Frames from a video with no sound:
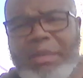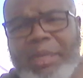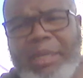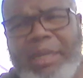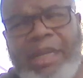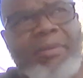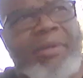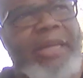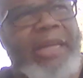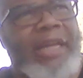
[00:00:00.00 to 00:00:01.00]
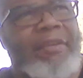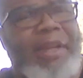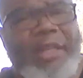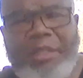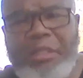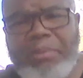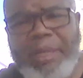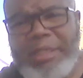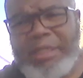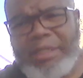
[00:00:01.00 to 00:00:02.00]
about an hour and a half. At this
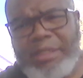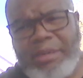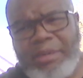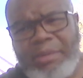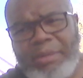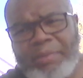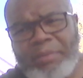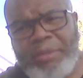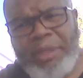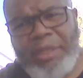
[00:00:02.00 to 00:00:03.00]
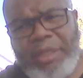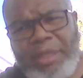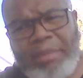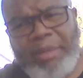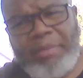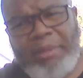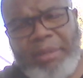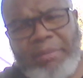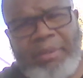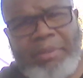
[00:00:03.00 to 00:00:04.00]
pace that it's going, it may be
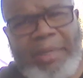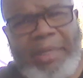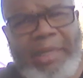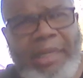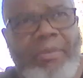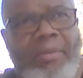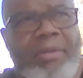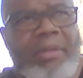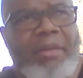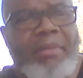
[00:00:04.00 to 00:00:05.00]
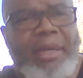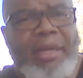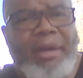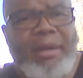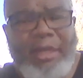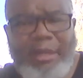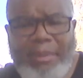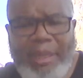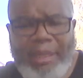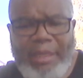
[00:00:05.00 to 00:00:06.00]
about an hour. I may call it
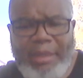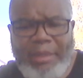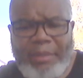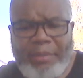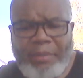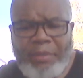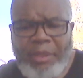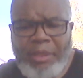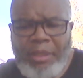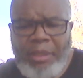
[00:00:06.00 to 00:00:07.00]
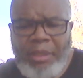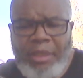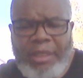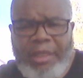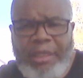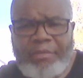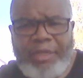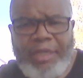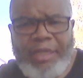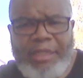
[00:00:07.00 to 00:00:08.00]
about an hour. Kick
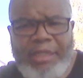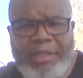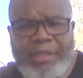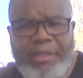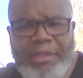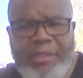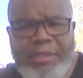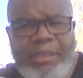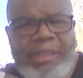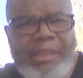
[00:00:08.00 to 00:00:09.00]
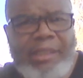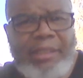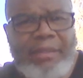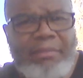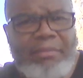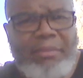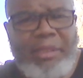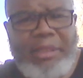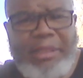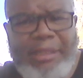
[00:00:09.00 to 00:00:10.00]
relaxation. It's a
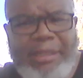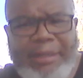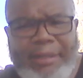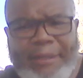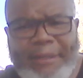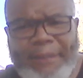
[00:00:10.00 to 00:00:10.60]
good cigar,